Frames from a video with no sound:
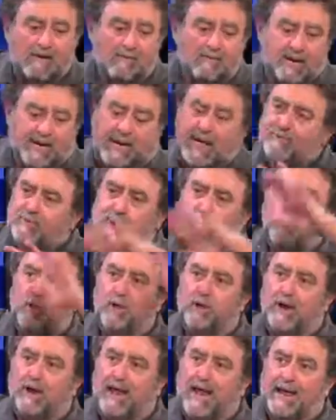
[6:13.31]
But not
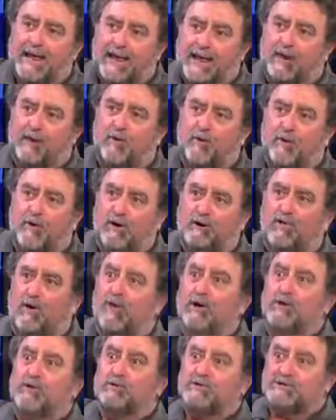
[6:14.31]
the categorical,
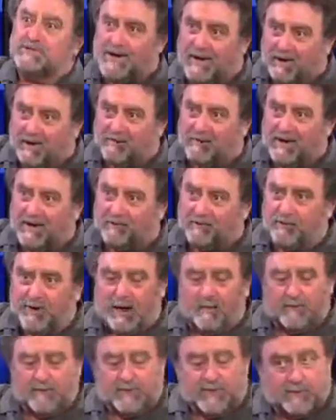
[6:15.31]
are you a psychopath or
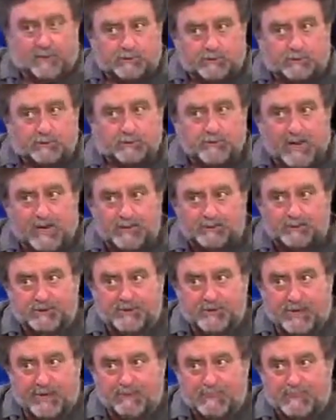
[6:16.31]
not, but those traits
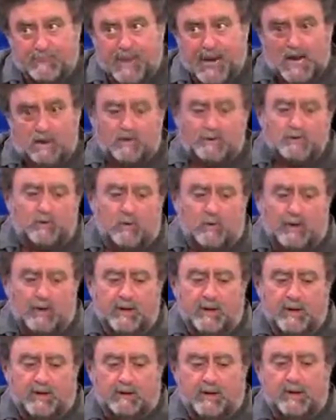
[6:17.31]
you can. So
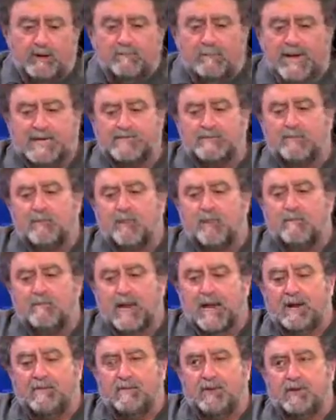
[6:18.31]
it makes it more
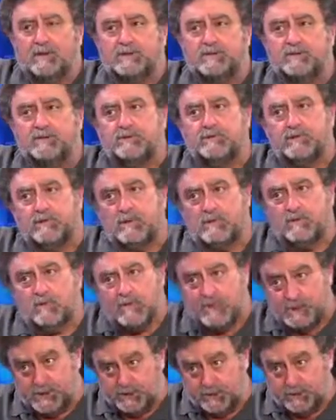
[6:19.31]
amenable to
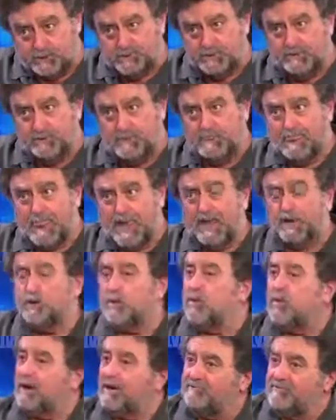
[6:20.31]
research and to
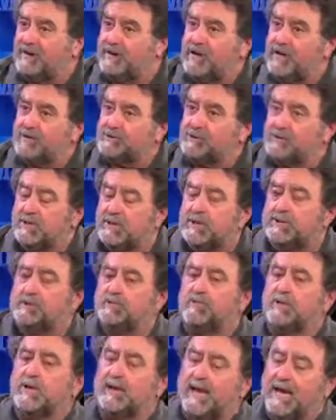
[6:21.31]
quantification and
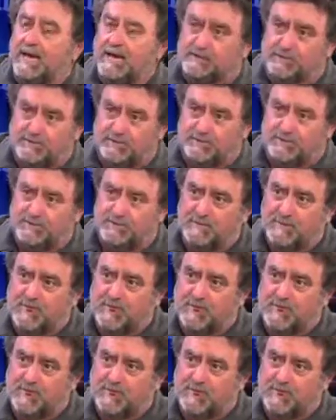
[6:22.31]
to real answers.